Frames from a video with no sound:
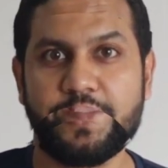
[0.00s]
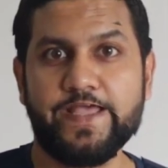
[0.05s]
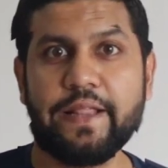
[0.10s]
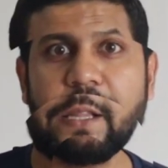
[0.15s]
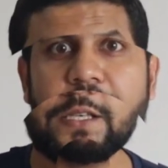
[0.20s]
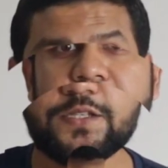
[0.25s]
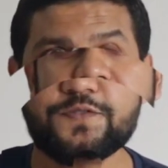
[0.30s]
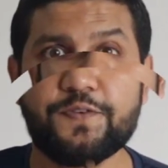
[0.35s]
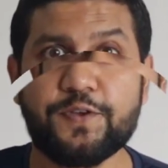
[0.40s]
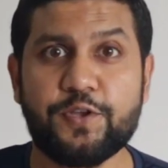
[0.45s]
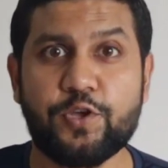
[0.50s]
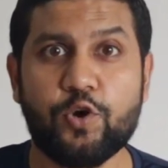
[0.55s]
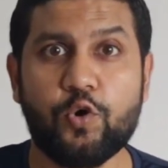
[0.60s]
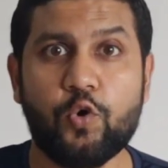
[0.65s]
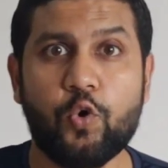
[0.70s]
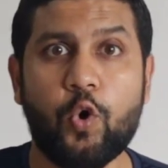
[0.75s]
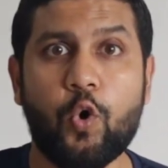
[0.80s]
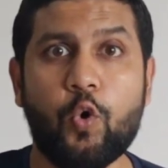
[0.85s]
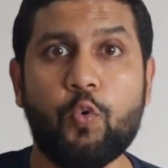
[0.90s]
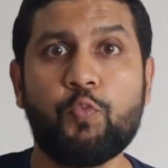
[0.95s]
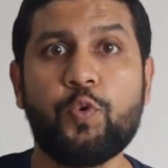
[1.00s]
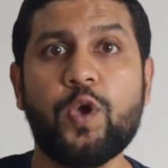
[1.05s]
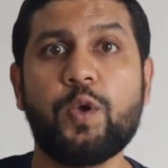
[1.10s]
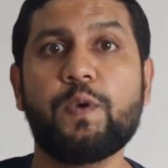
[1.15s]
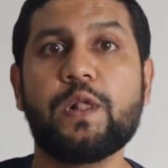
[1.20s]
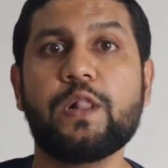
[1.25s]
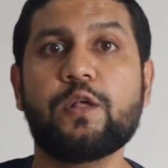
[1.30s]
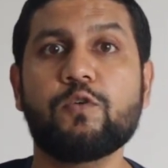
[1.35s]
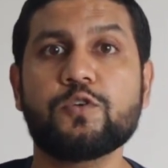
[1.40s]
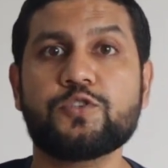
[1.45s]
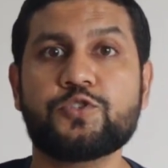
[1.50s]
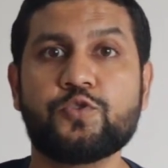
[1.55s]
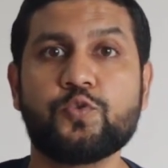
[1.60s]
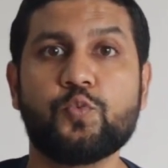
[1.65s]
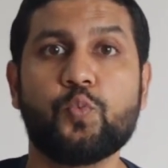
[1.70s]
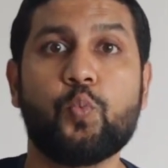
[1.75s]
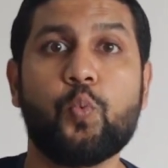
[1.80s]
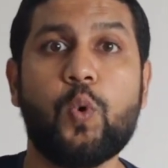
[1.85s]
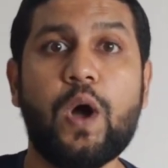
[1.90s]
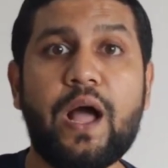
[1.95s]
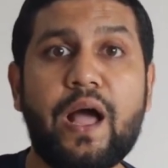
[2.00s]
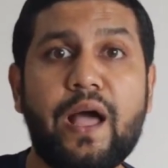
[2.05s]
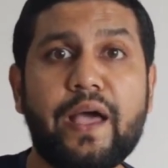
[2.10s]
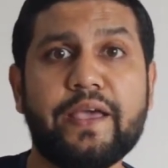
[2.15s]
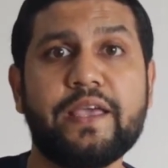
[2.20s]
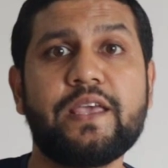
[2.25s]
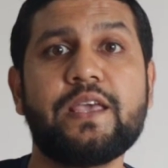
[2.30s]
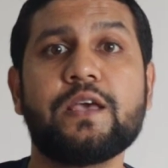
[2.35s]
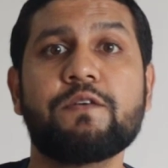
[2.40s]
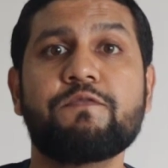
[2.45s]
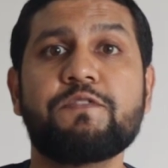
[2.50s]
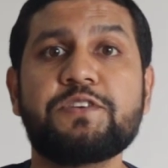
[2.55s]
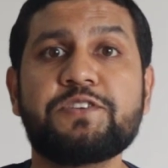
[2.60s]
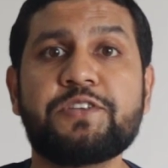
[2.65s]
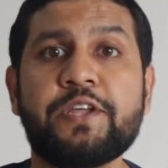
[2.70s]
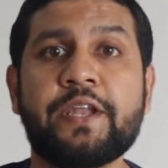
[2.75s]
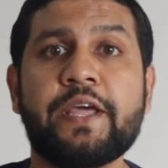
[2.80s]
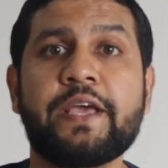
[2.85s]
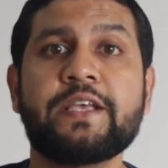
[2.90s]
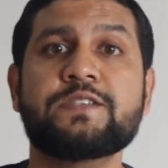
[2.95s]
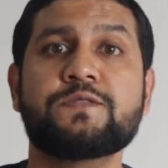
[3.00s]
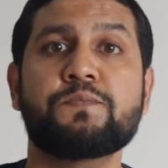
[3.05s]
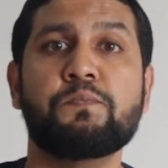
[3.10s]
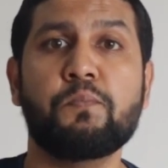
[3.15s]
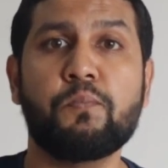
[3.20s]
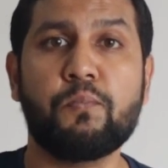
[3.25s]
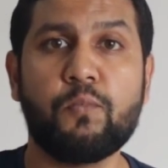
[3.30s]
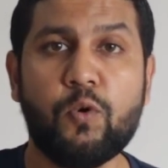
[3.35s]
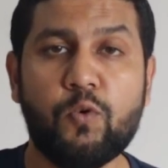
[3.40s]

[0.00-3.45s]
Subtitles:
In this video, we will go through why Eventin is